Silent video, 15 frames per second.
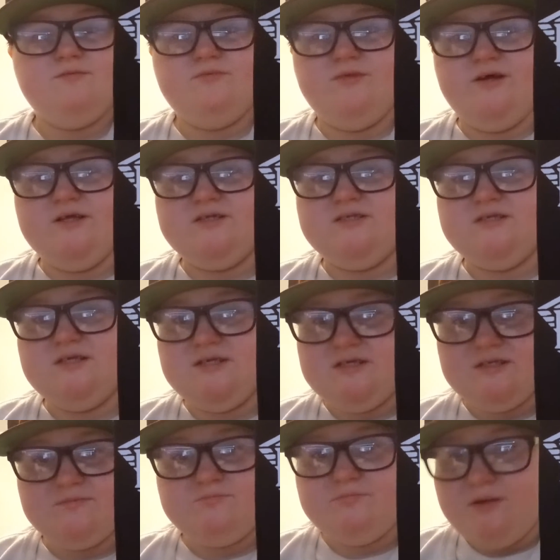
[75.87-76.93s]
that
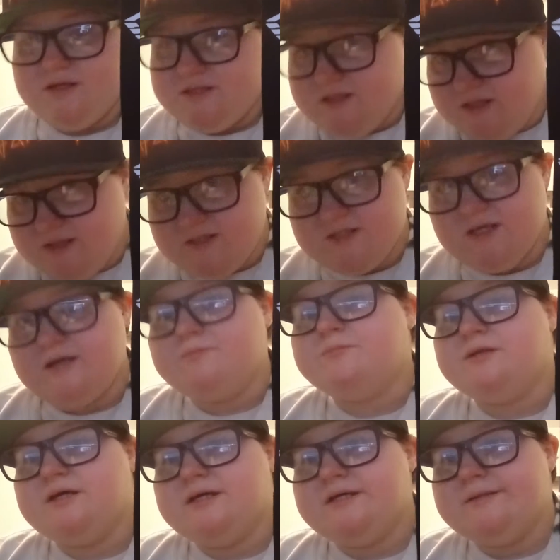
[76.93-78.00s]
says basically the same
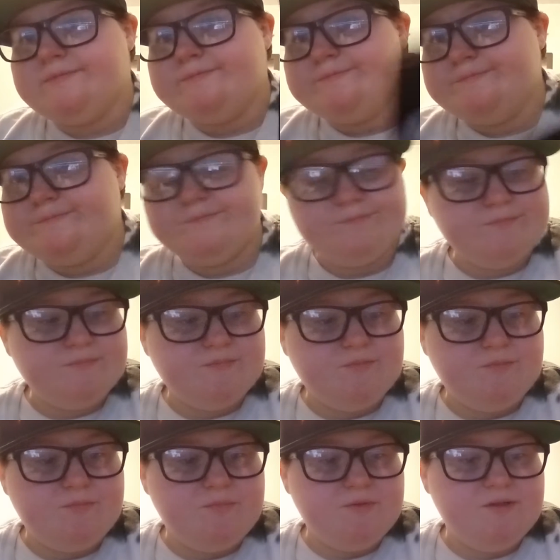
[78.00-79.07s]
thing.
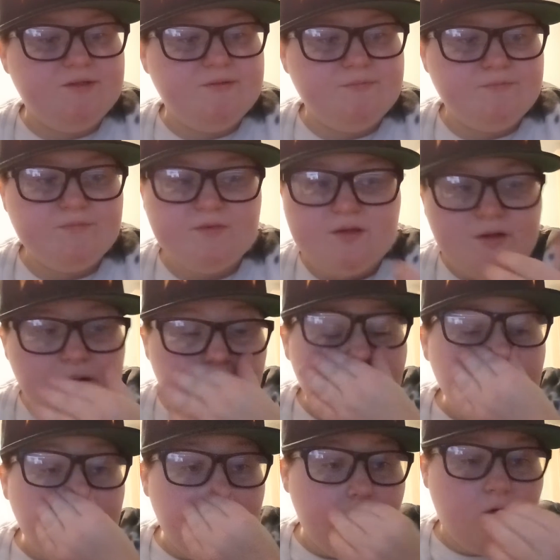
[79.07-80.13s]
But
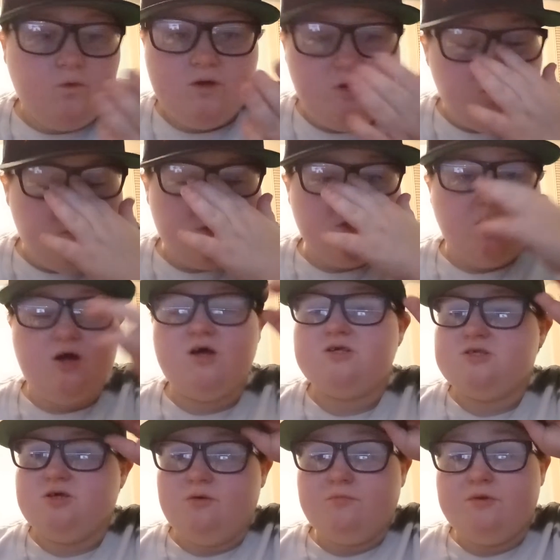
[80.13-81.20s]
no, it was
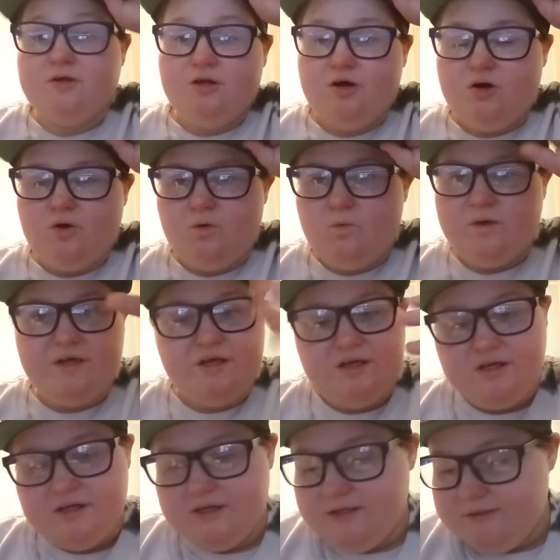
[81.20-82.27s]
awesome. You know,
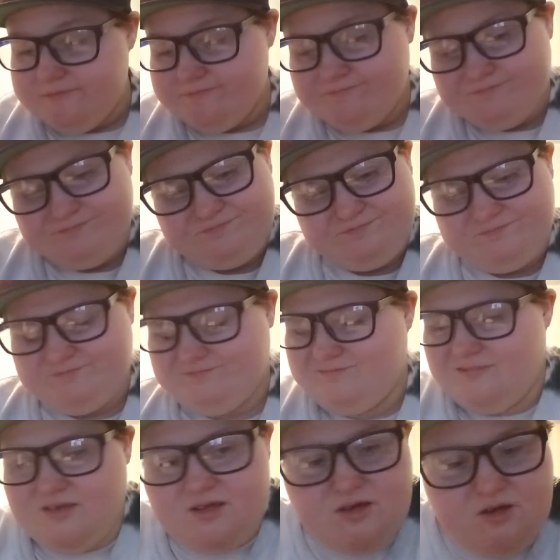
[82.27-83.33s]
we uh,
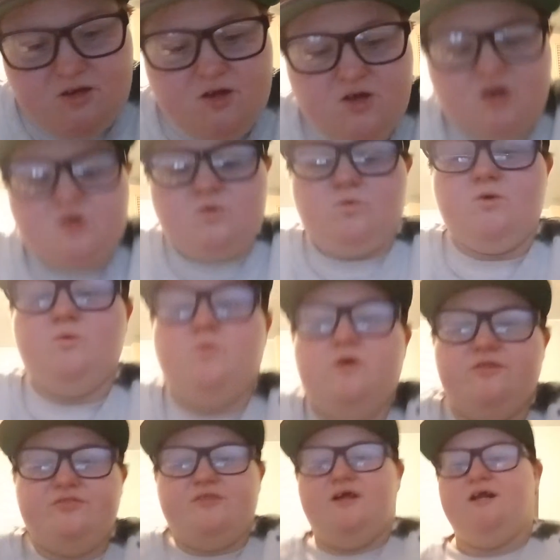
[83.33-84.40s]
we
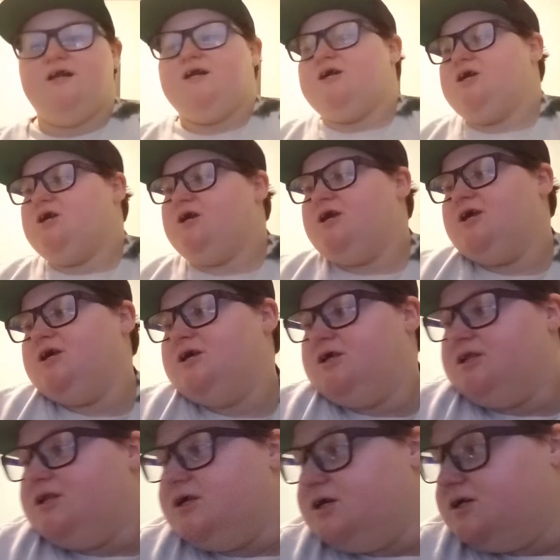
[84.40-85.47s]
went there
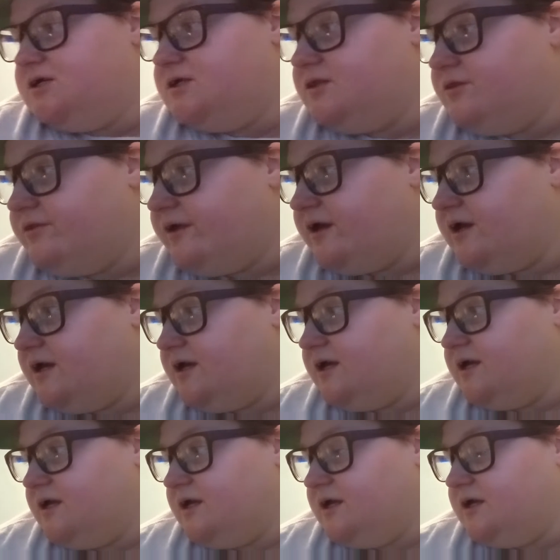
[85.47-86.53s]
and
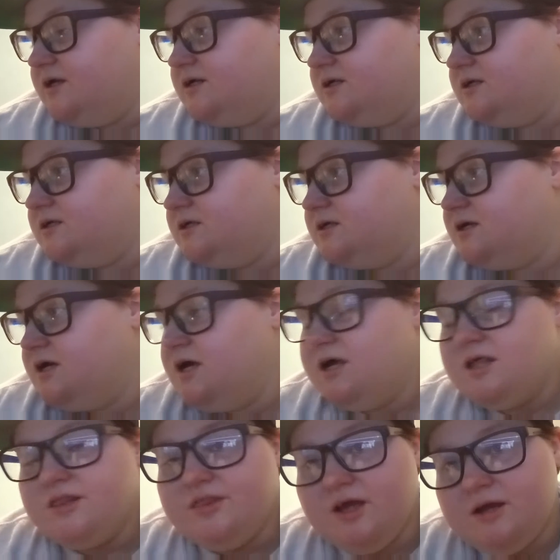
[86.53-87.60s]
they
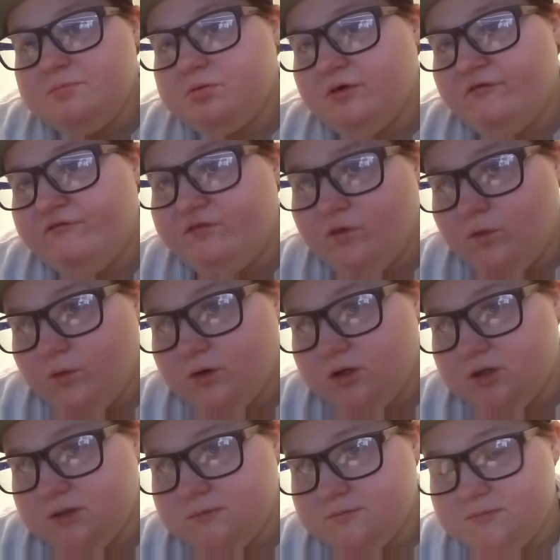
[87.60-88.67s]
they
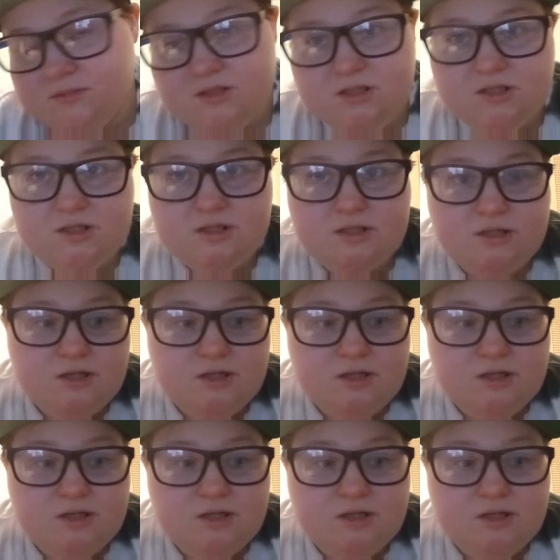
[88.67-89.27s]
performed